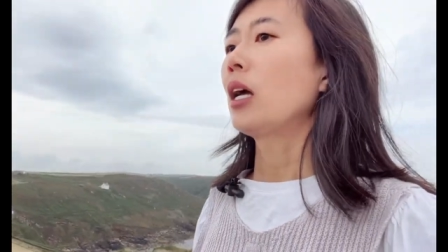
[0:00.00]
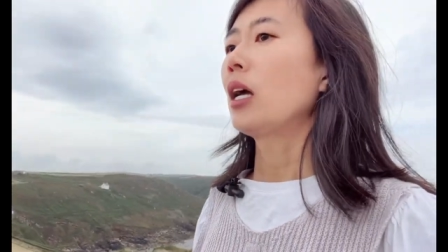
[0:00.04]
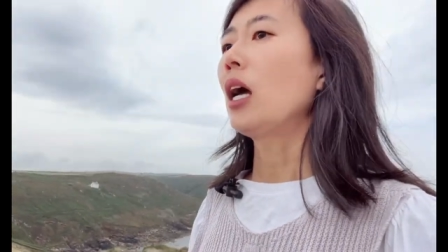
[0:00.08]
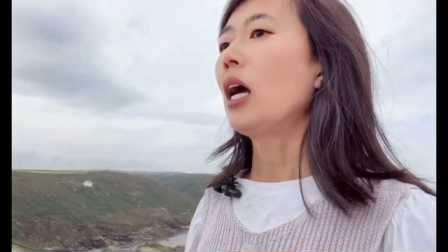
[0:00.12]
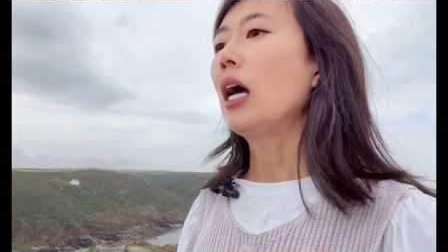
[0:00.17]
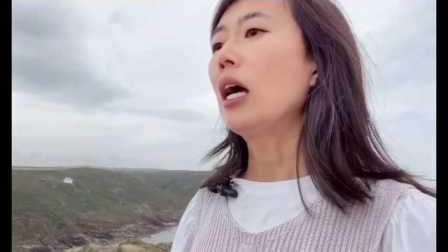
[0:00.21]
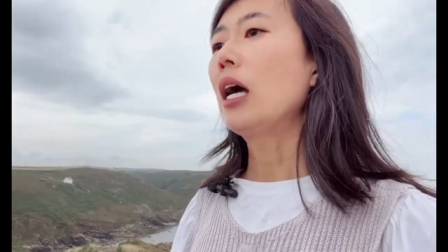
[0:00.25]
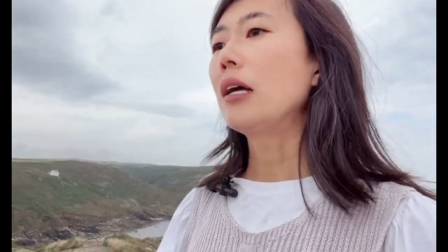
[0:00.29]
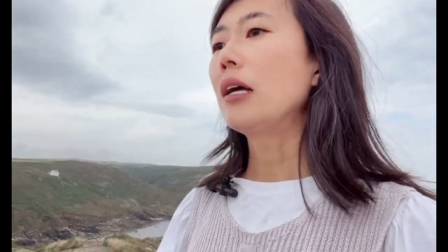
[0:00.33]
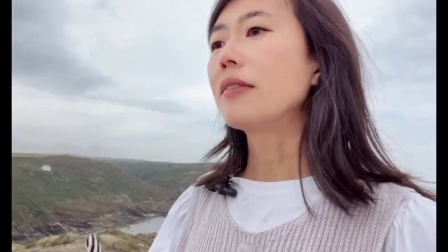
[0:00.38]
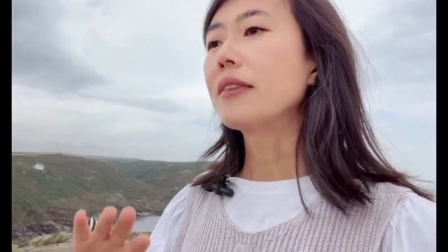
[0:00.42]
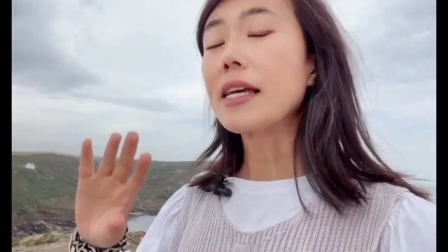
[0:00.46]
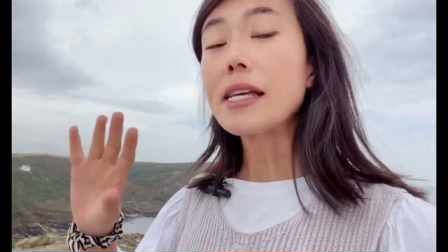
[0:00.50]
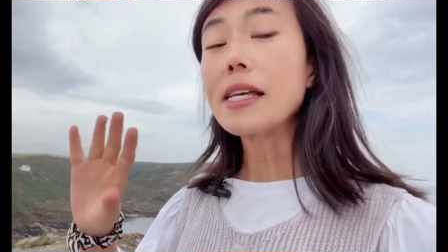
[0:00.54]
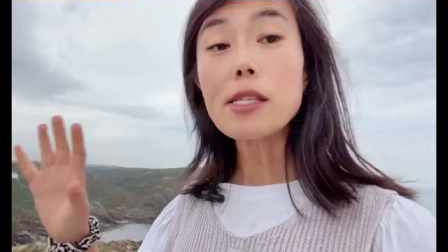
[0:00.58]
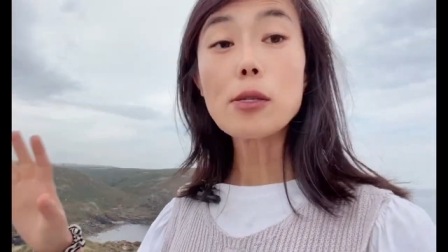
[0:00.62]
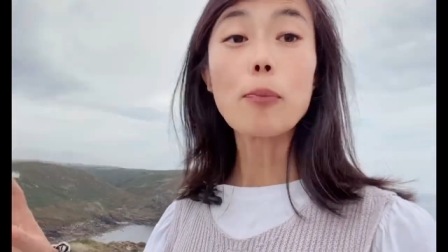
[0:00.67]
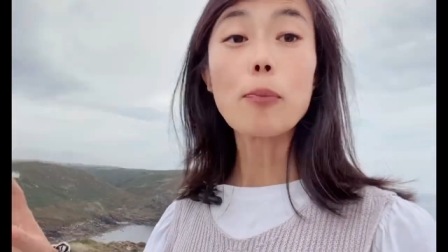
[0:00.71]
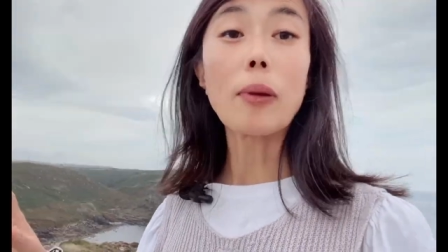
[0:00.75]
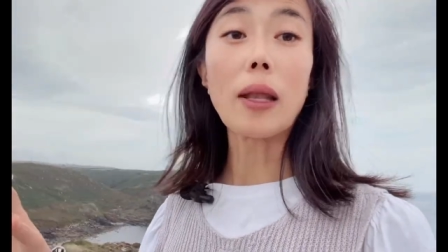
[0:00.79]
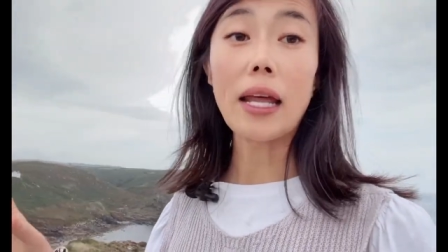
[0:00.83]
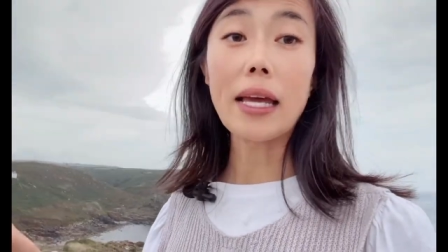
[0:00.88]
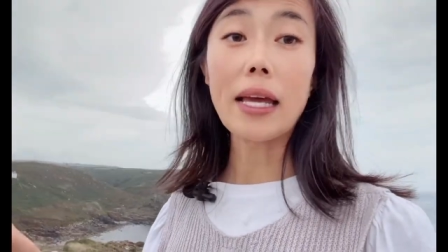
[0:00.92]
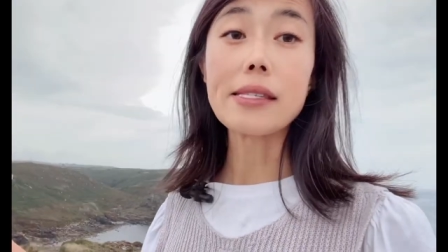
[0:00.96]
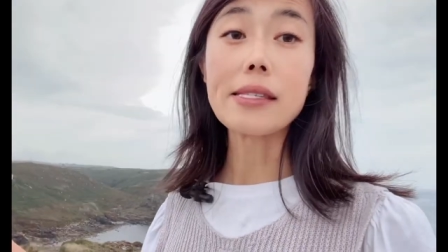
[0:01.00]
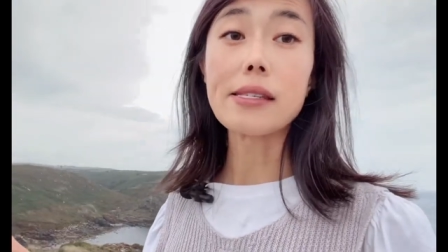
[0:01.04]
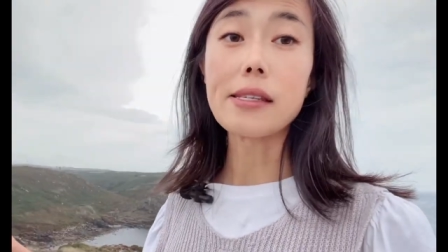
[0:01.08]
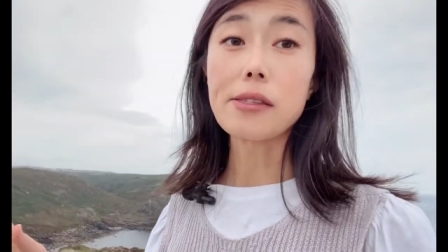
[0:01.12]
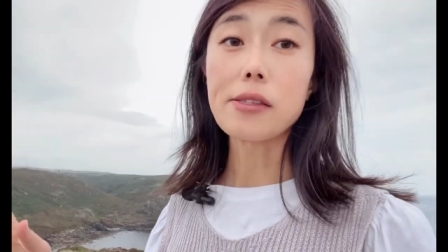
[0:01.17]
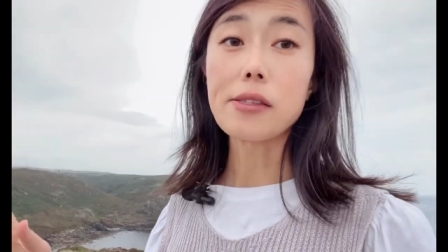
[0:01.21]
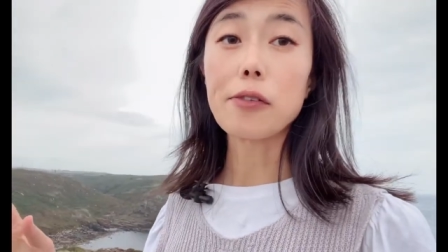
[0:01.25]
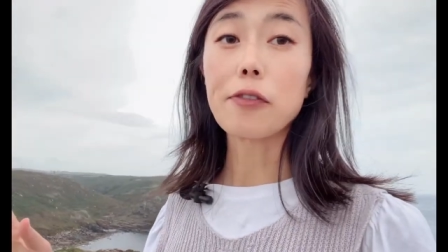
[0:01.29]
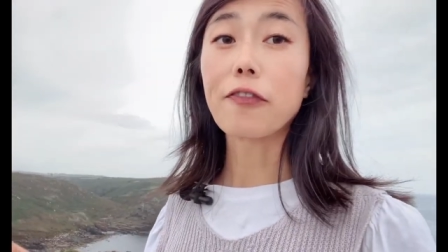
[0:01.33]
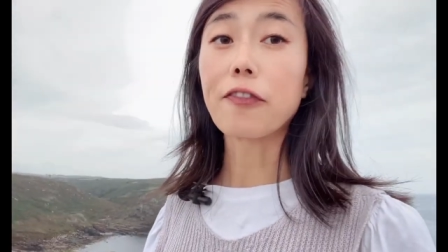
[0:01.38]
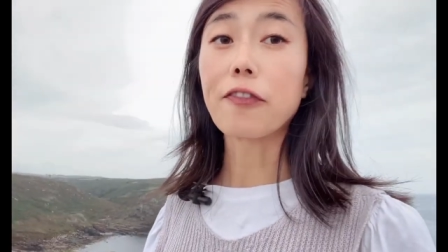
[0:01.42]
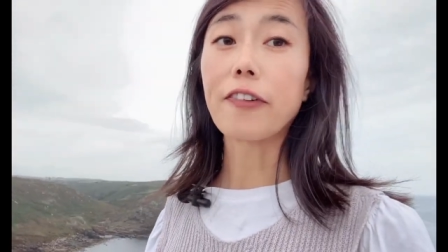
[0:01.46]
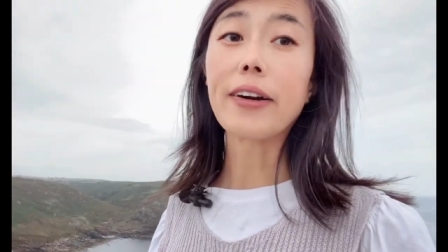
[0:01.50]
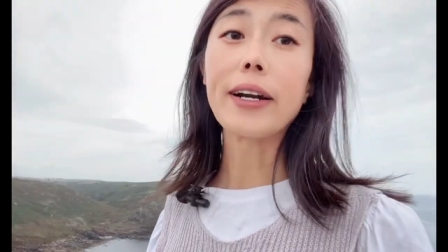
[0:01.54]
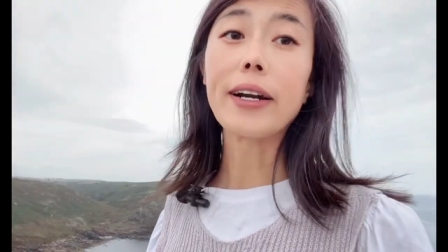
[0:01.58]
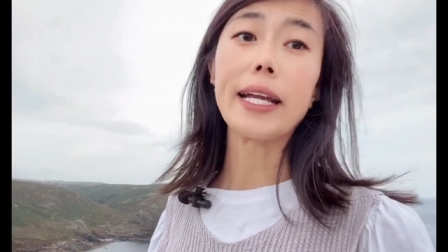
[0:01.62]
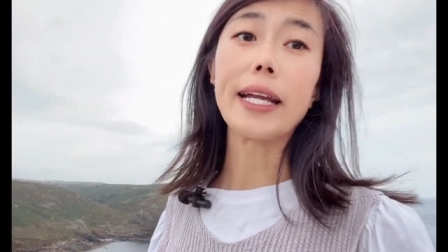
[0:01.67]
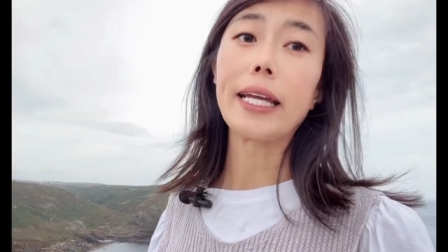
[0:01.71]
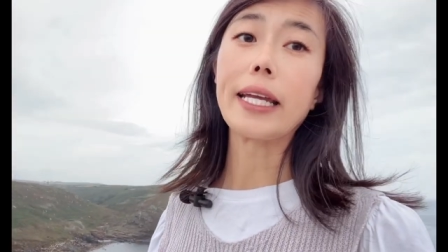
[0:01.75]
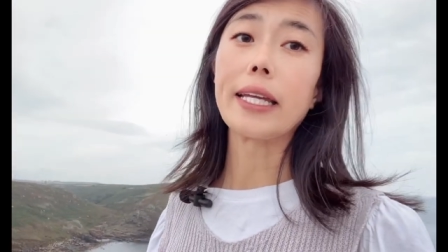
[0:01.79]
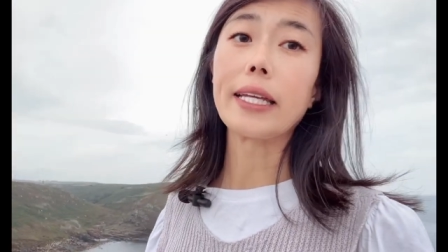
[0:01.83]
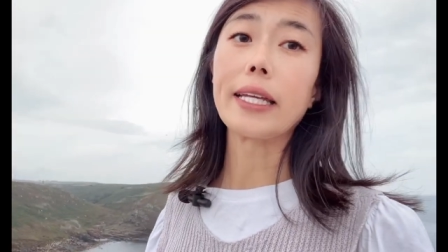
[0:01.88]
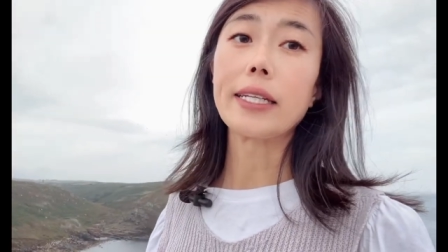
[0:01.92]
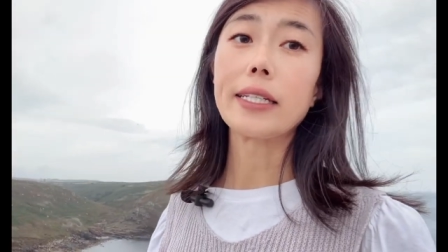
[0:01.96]
Uh, this place is
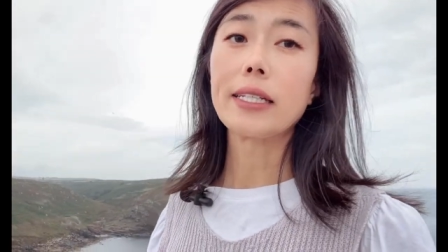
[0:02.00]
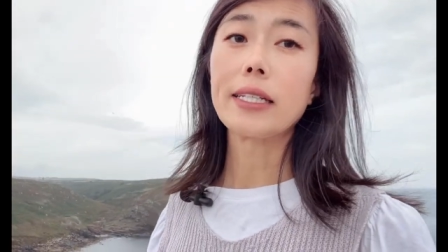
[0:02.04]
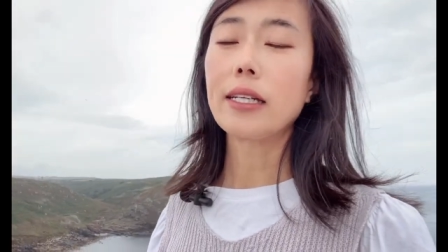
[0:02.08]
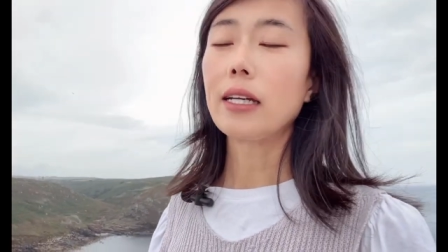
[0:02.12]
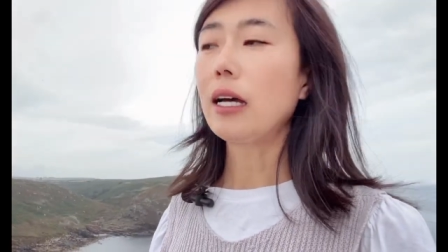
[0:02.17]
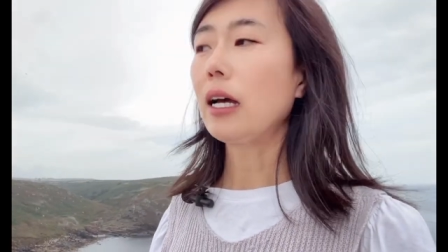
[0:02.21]
free,